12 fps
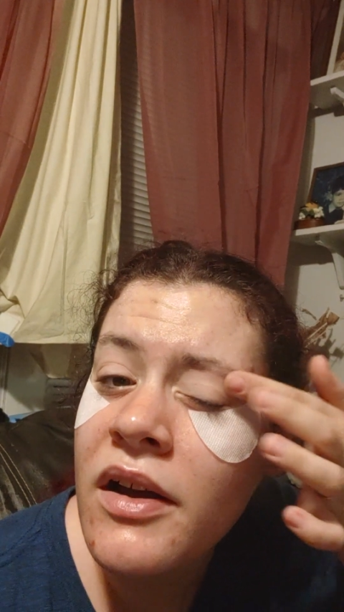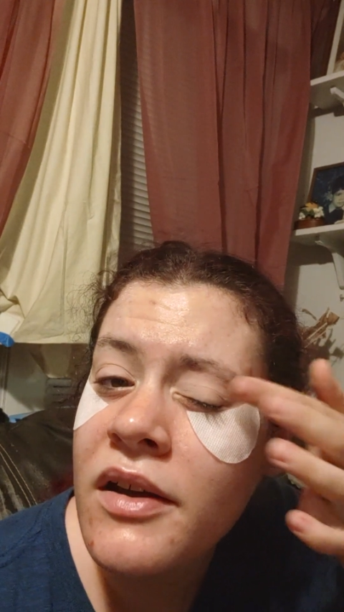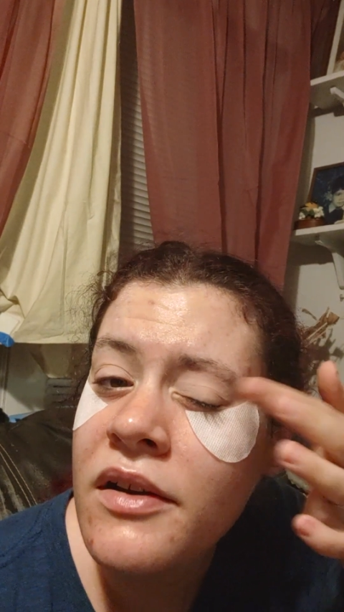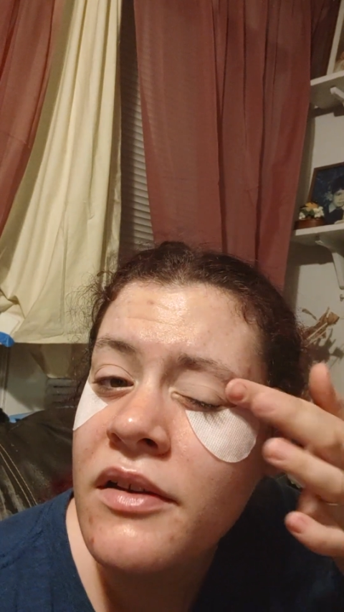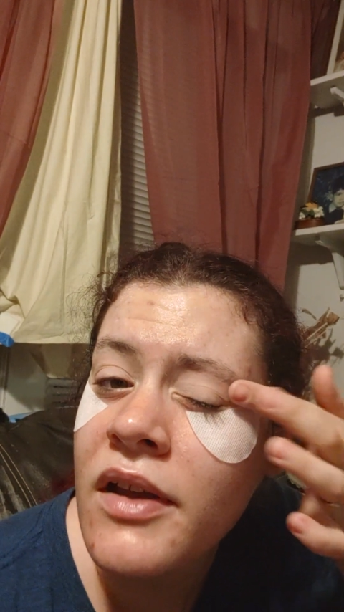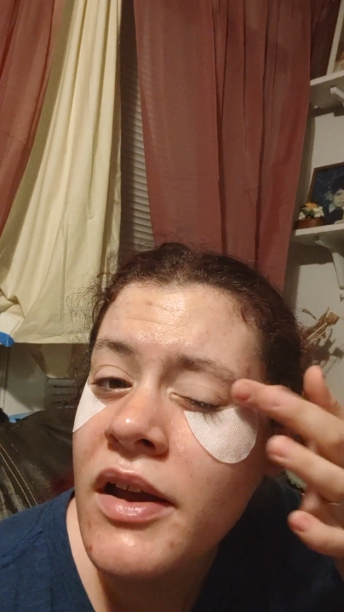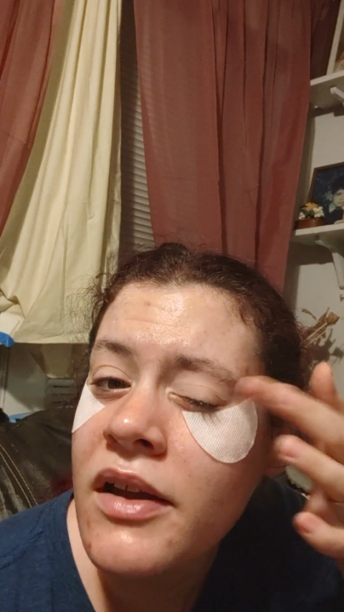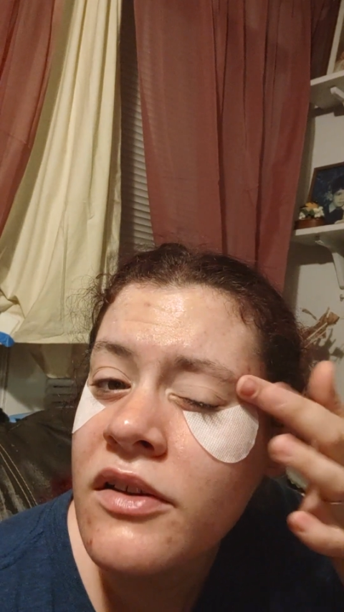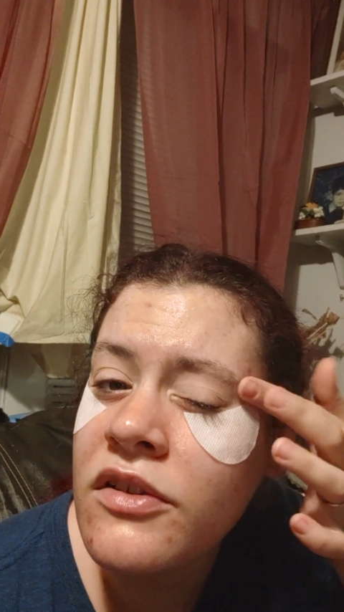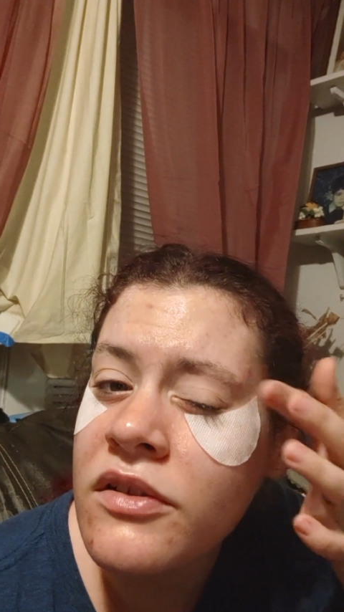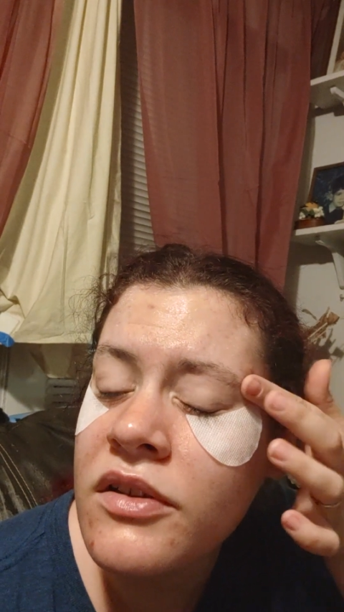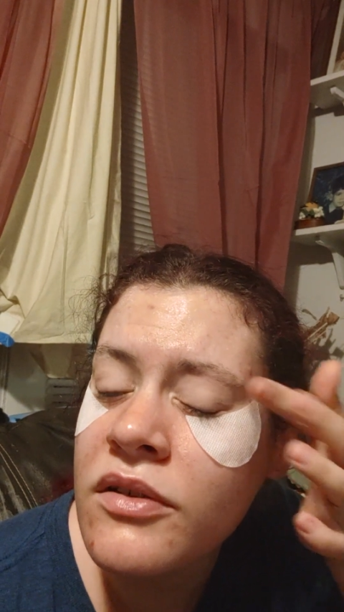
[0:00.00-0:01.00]
kind of
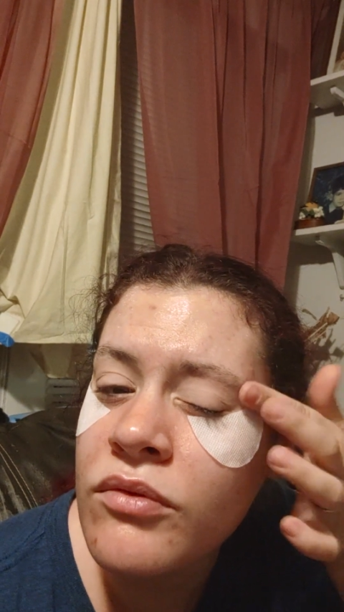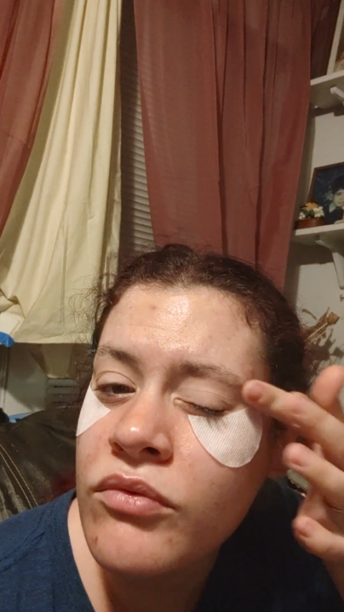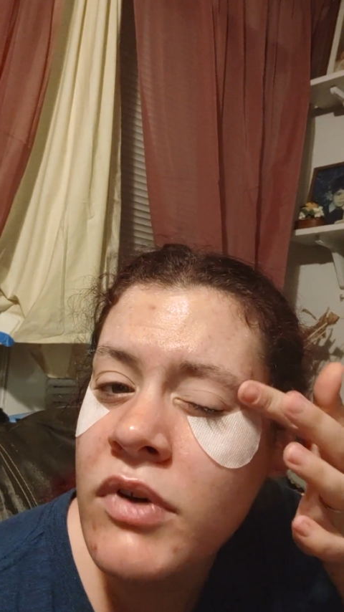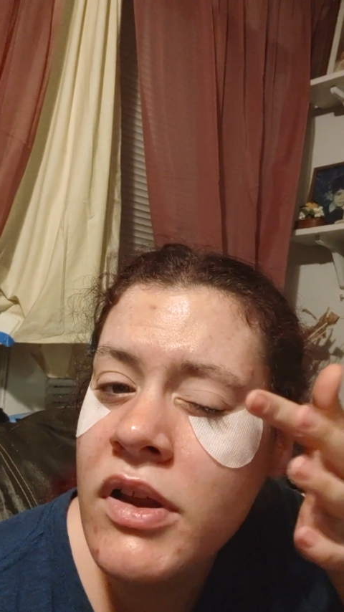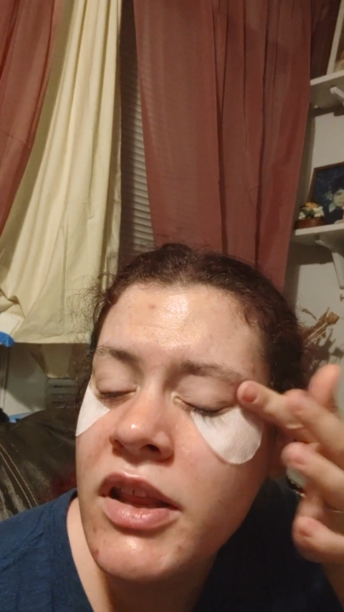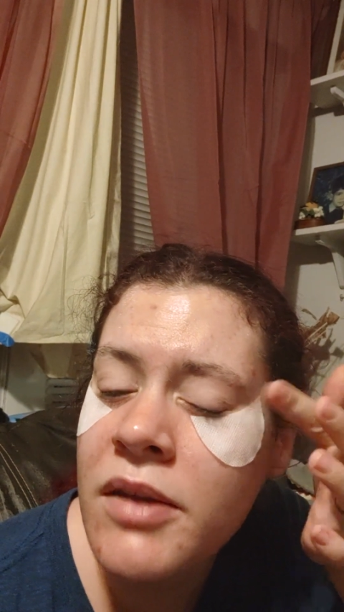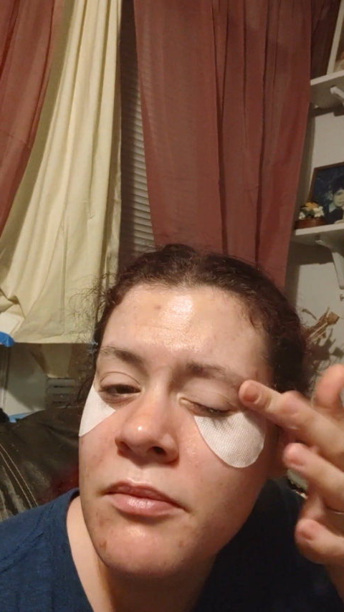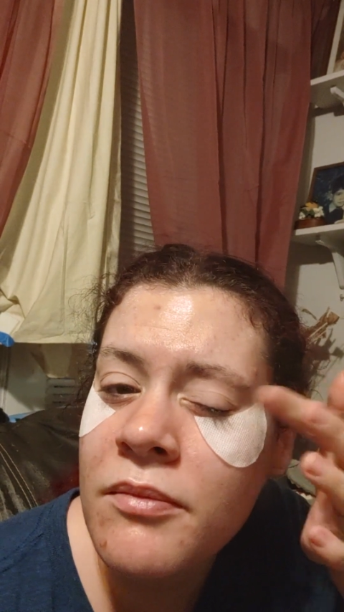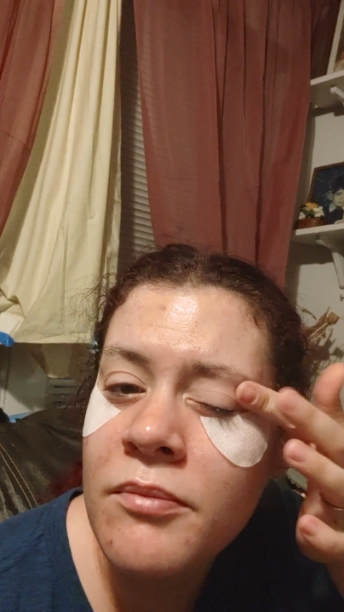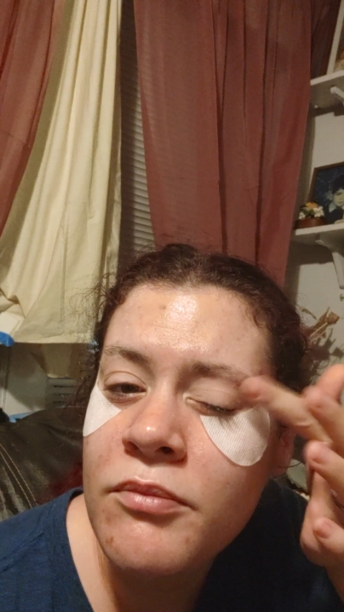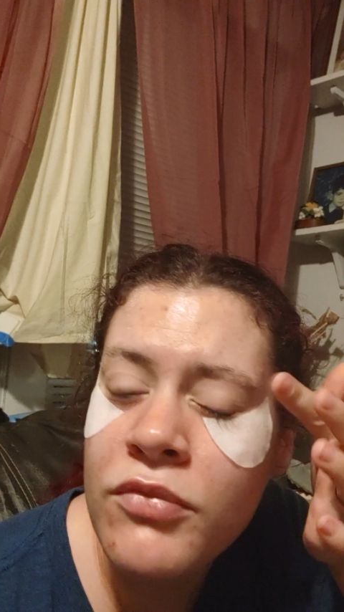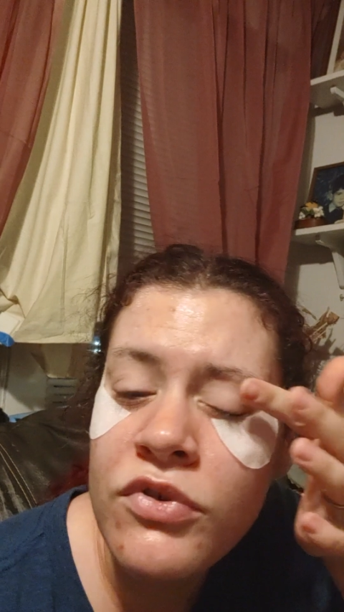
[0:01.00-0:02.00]
just to really
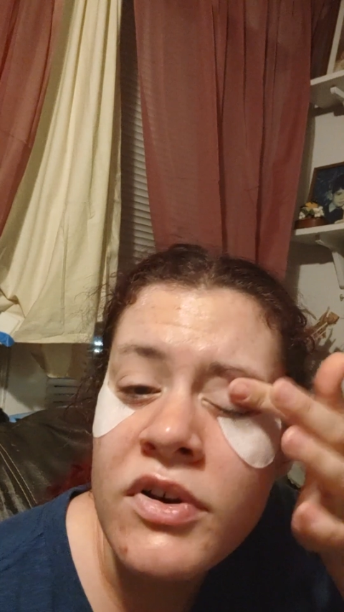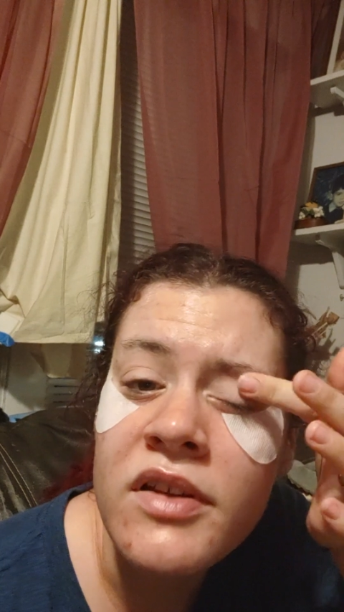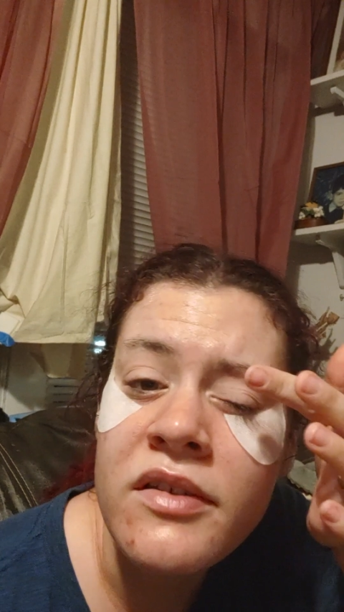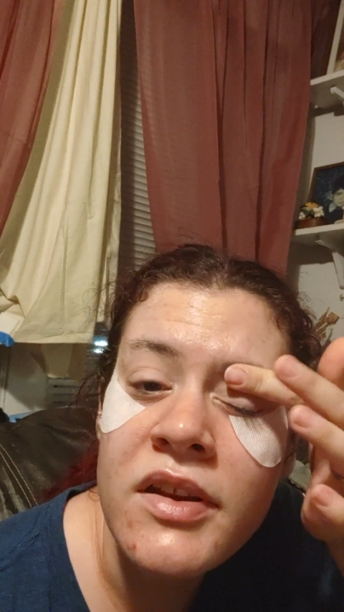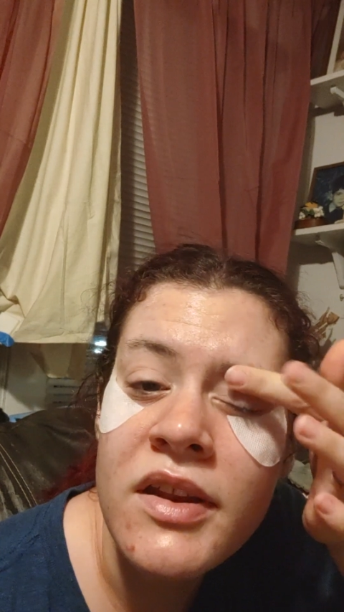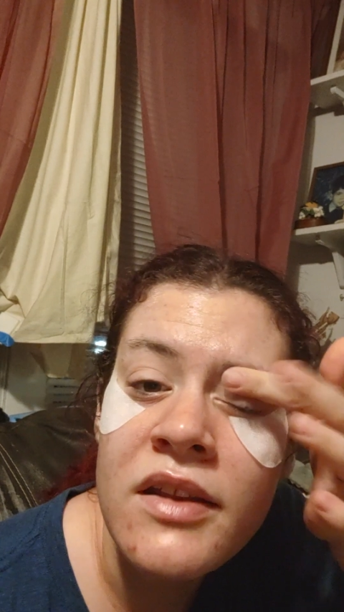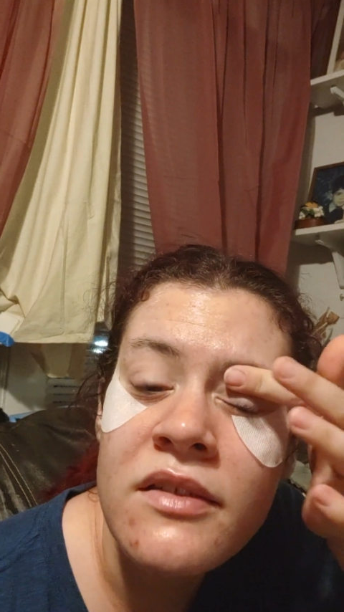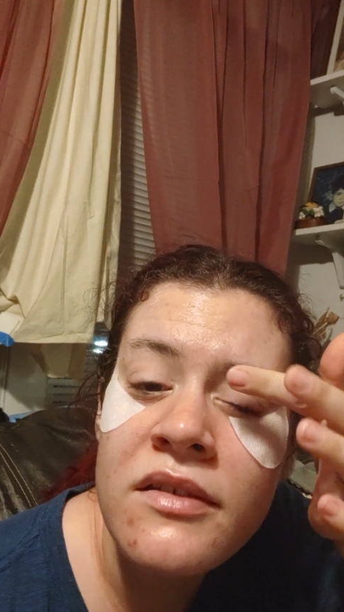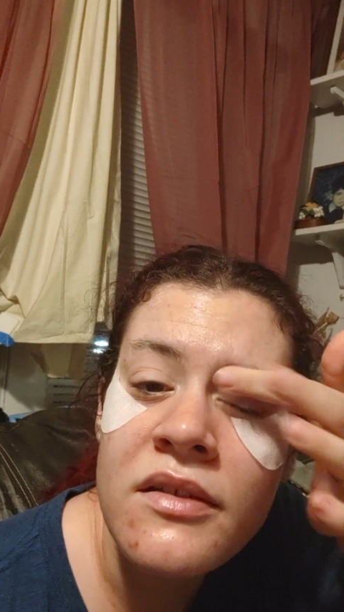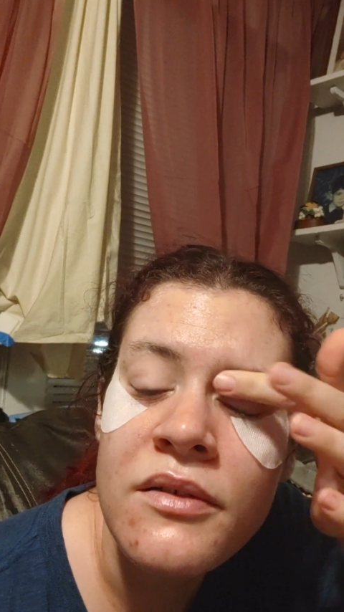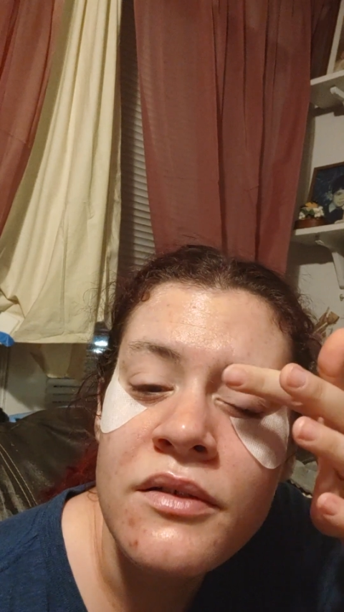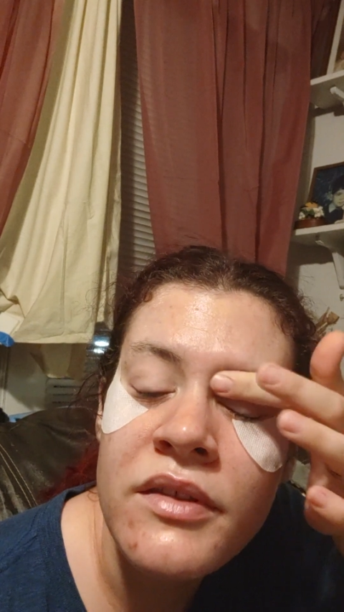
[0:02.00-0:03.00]
press it
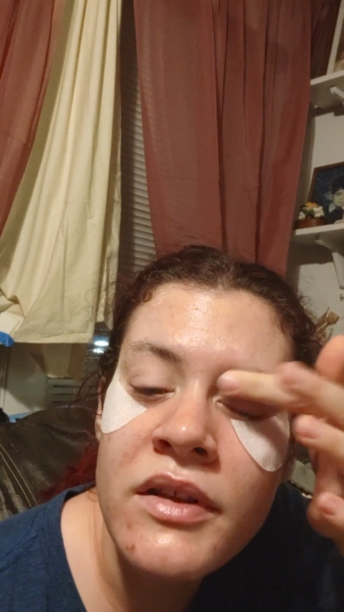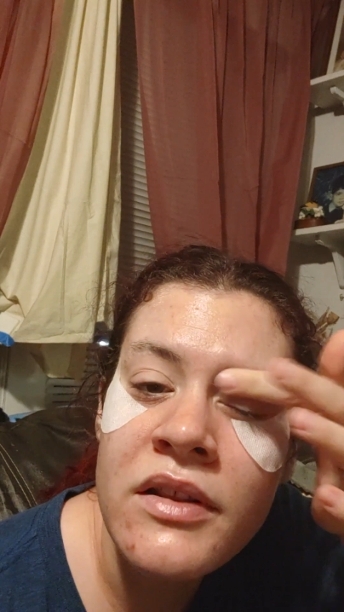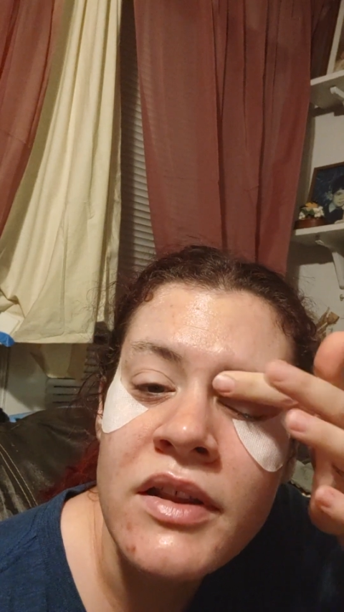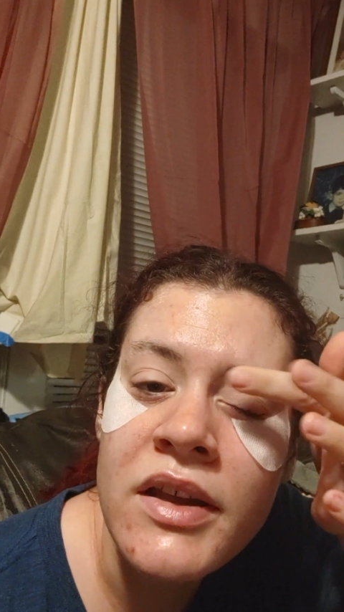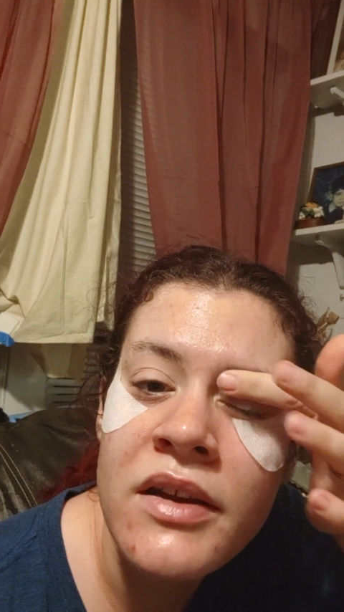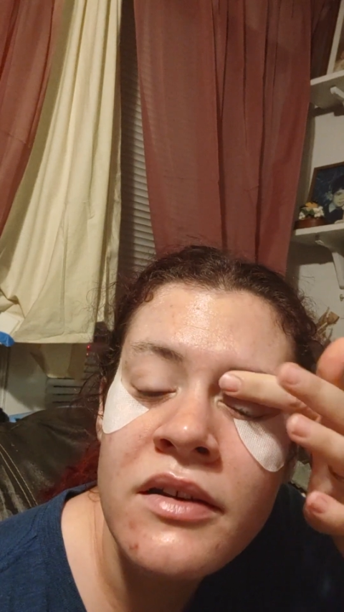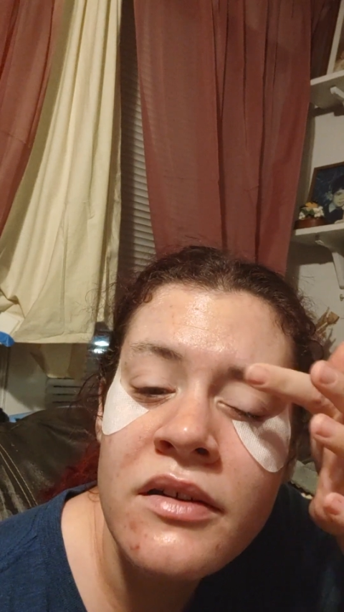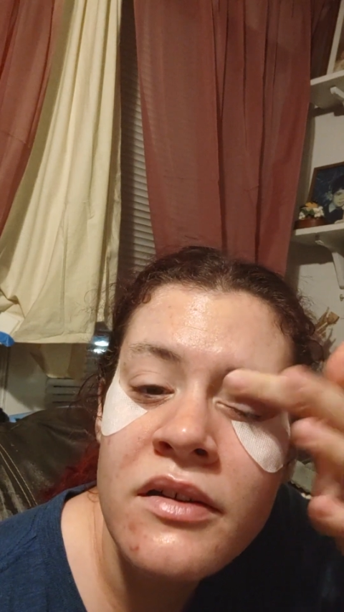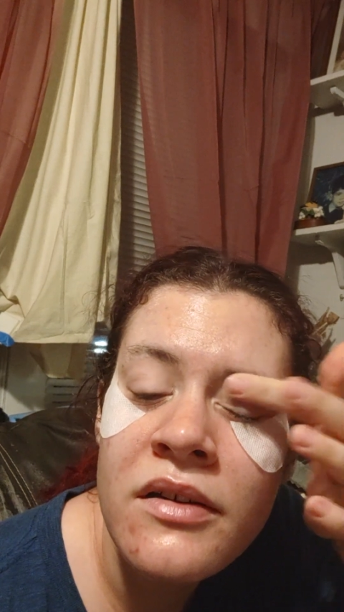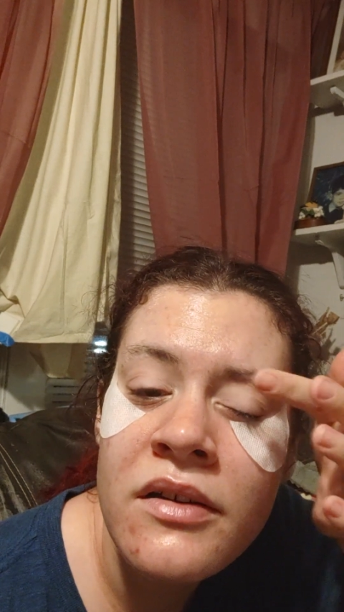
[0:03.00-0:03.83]
into the lid.